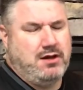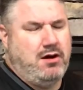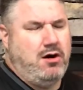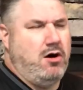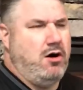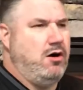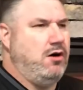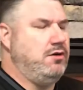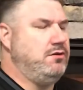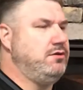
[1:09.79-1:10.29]

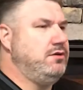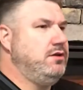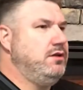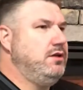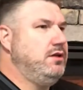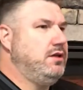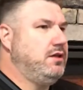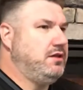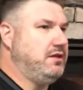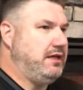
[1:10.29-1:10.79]
on
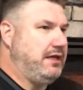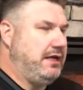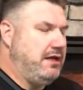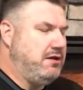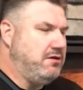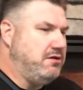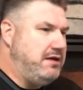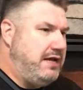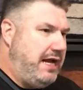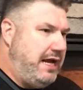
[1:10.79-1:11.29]
the
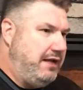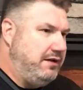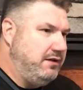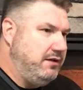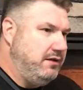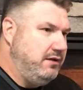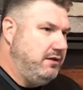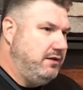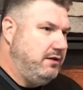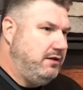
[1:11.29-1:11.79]
internet
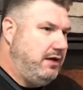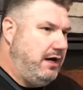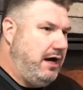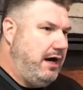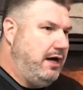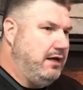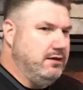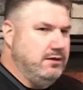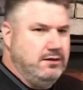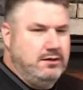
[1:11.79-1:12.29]

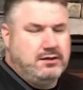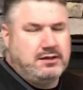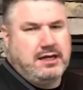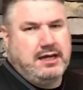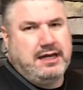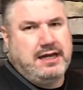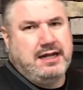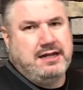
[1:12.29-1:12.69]
looking